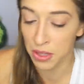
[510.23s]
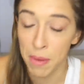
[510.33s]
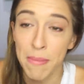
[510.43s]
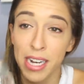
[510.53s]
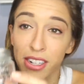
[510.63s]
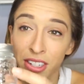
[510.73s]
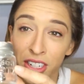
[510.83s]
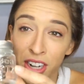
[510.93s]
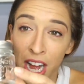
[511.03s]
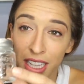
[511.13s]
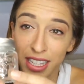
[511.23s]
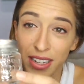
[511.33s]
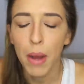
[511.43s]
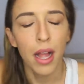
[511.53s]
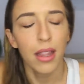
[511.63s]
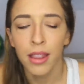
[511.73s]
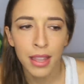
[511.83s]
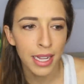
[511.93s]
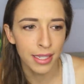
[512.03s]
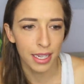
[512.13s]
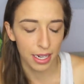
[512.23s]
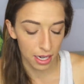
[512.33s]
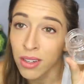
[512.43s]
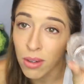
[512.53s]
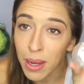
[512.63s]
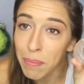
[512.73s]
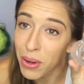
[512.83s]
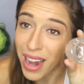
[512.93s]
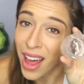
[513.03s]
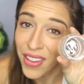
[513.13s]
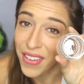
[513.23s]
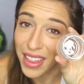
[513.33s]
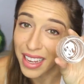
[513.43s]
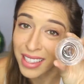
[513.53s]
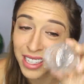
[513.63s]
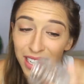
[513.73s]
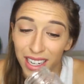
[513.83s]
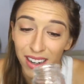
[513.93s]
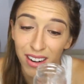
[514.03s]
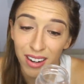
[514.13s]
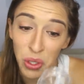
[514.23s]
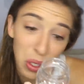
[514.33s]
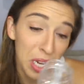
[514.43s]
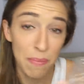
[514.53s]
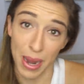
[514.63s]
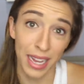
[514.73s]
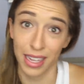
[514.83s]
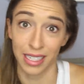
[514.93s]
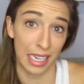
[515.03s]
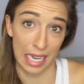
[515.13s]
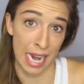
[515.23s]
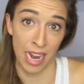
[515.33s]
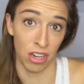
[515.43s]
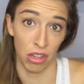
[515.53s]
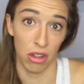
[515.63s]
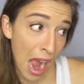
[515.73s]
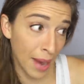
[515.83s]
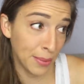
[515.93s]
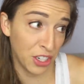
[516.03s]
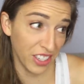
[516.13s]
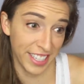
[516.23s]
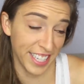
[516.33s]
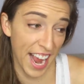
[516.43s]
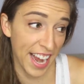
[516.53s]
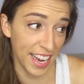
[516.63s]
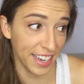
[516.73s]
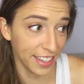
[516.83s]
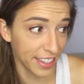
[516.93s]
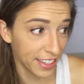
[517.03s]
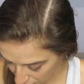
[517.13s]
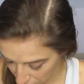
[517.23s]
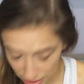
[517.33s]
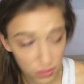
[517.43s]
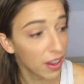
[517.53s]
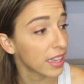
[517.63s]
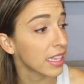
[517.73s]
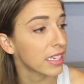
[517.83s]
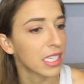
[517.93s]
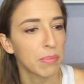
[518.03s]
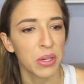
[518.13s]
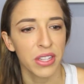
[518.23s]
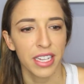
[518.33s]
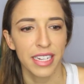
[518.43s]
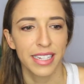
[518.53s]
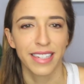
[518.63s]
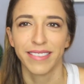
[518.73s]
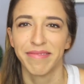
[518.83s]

They're mason shots. Listen, you can put other things in here. You could make this a candle. I'm just saying. So let's find things to put in these.